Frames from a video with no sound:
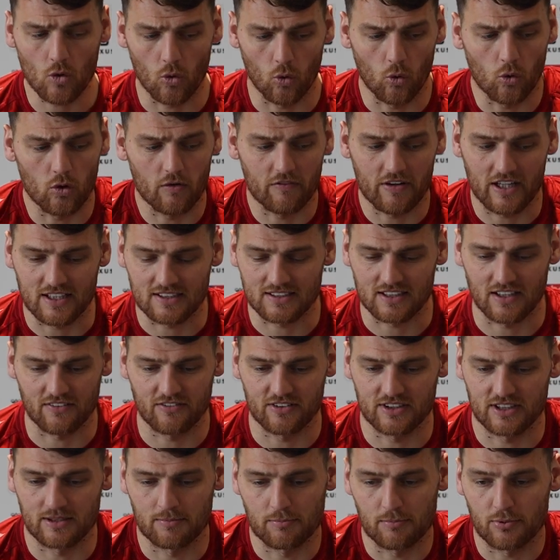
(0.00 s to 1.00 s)
all of that stuff
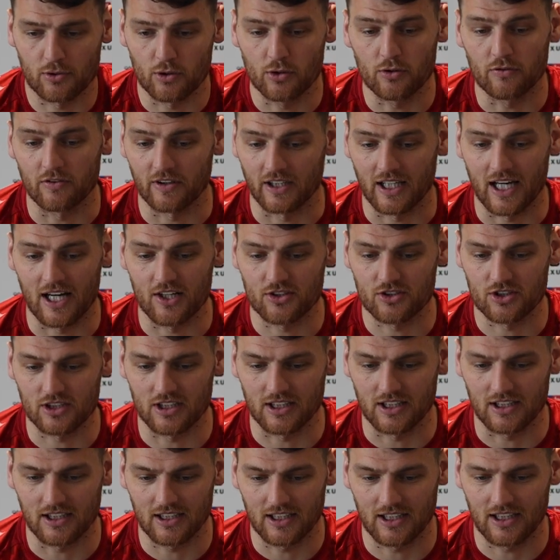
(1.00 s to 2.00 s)
is improving
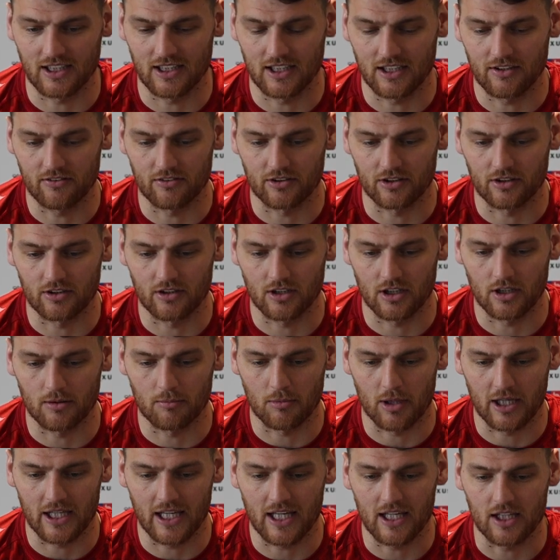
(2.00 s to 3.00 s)
actually, e- even at
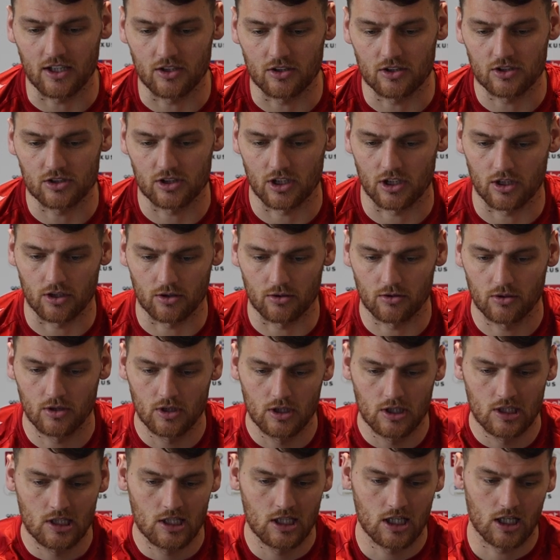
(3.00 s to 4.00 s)
my age. So
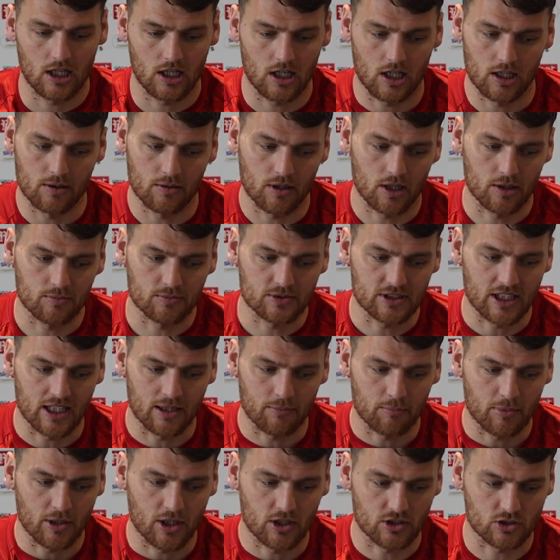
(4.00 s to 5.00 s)
I, am
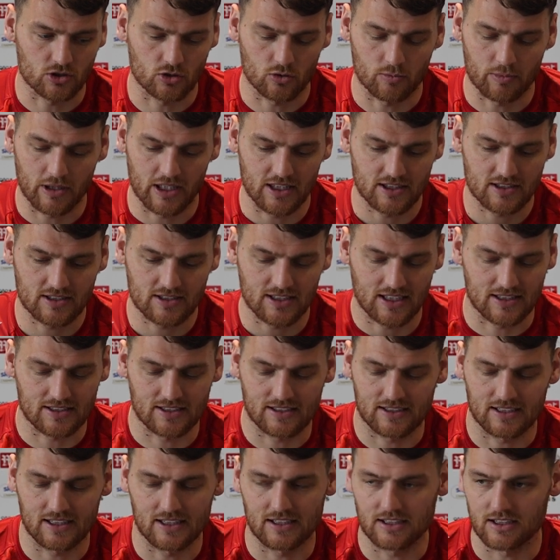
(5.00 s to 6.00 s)
setting personal bests as
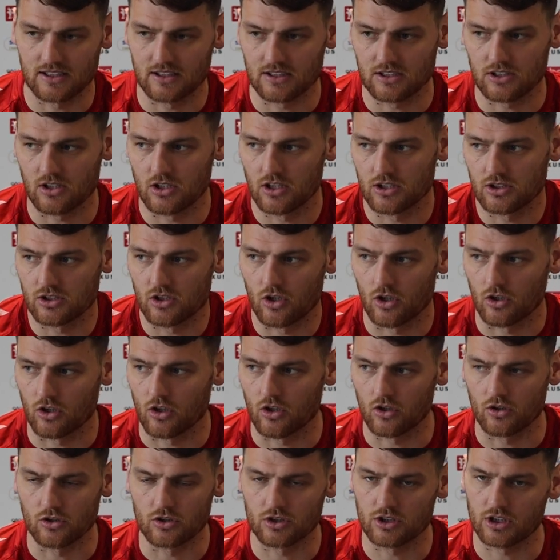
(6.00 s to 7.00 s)
the season has, has gone
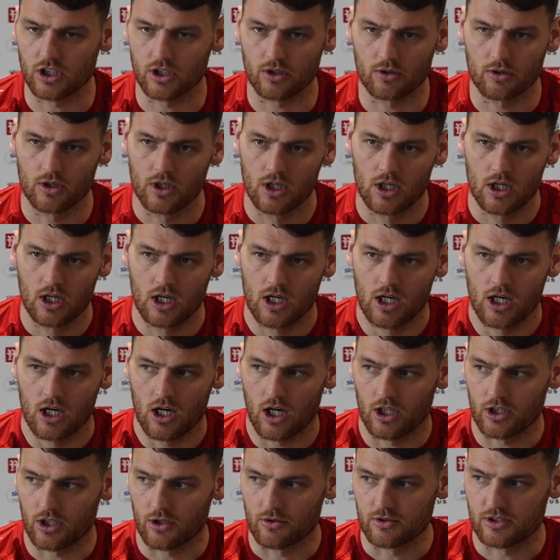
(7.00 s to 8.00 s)
on. So
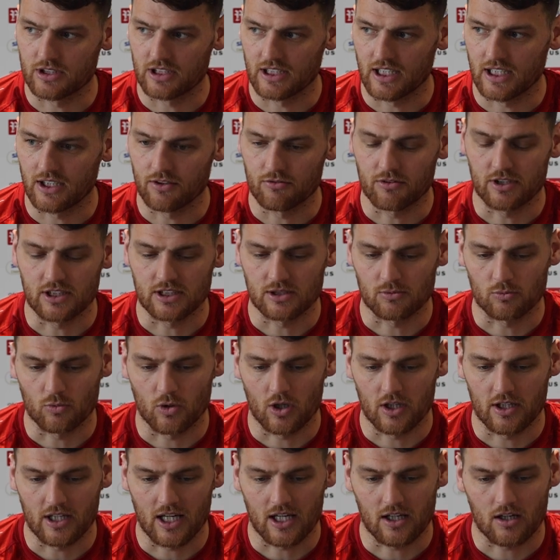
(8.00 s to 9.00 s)
I don't see any reason
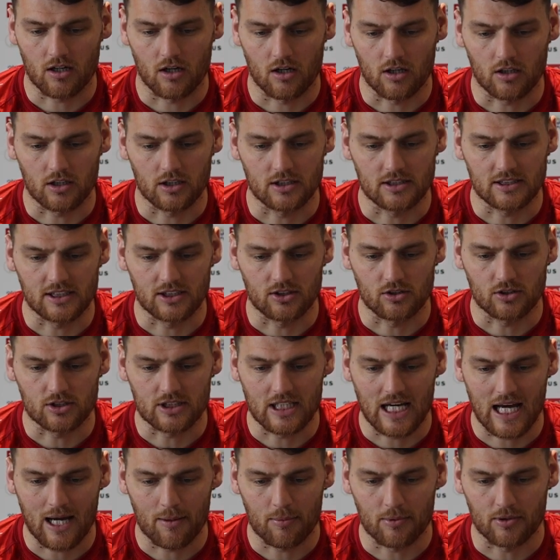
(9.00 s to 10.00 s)
why that can't continue
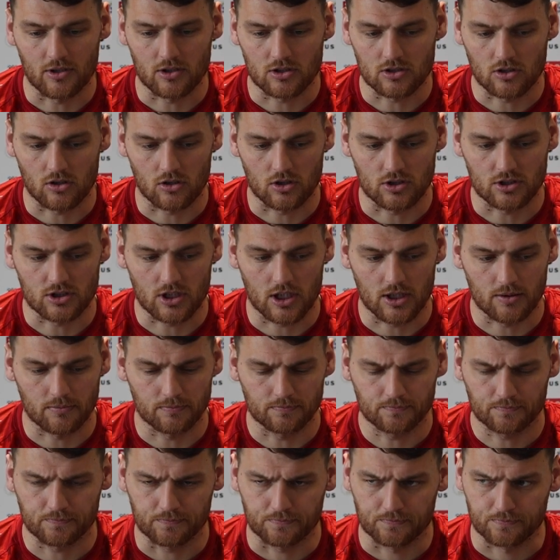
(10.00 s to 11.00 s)
to happen as long as
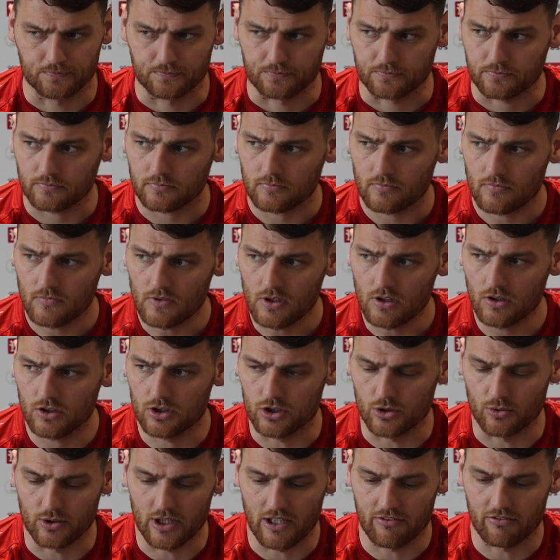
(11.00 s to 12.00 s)
I'm
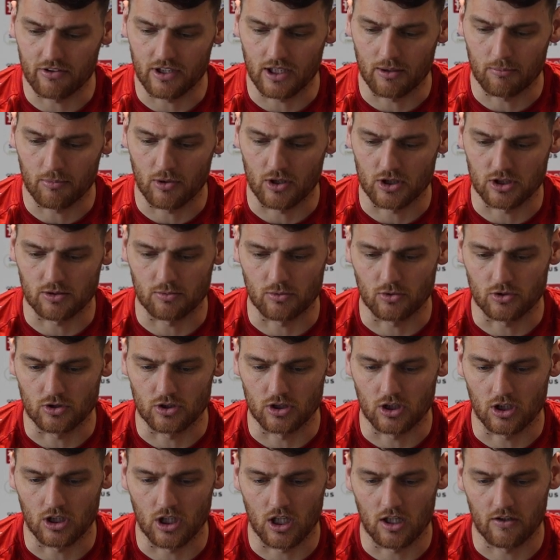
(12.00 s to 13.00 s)
doing everything possible to
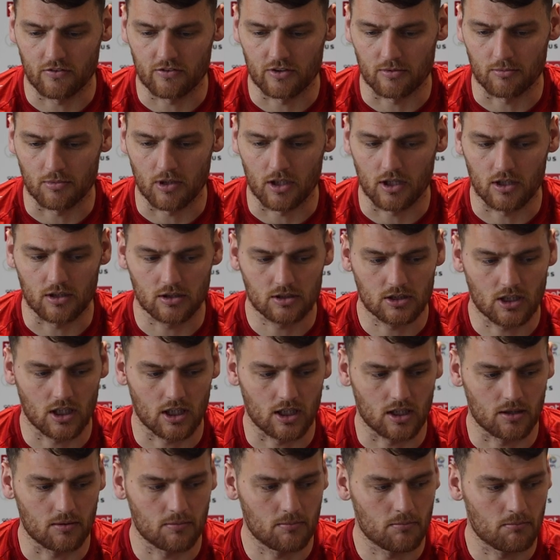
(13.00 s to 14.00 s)
look after my
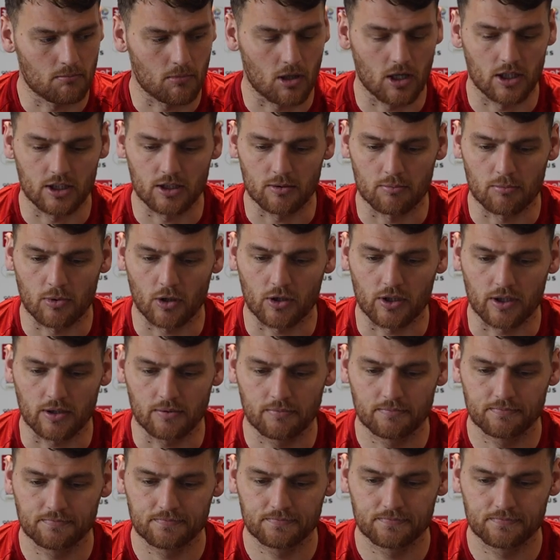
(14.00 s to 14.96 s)
kind of mind and body.